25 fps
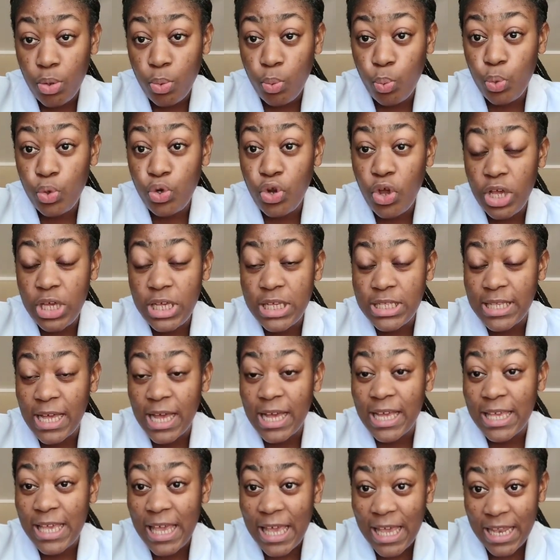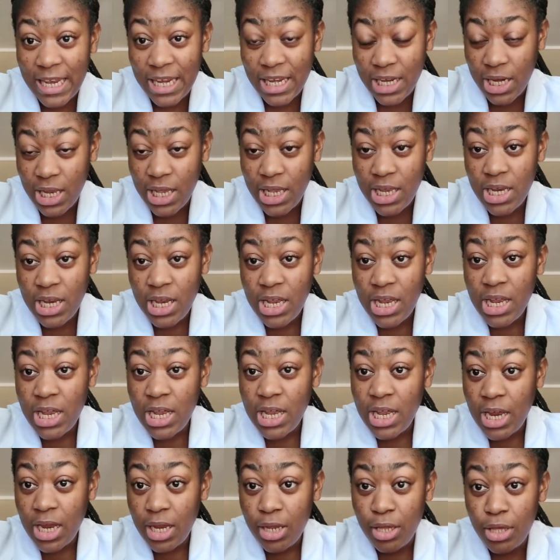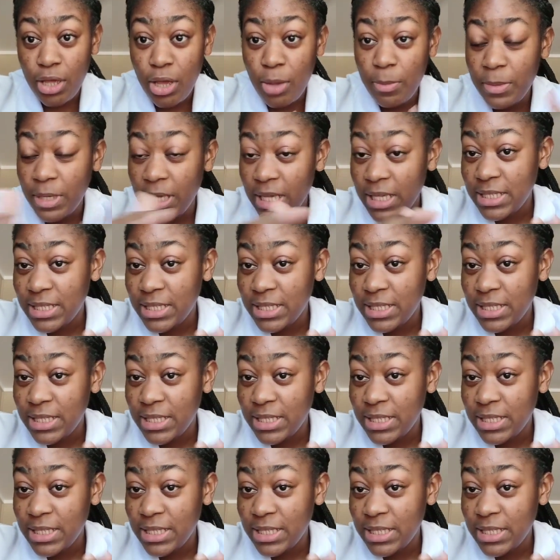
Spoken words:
We not eat again. You get me?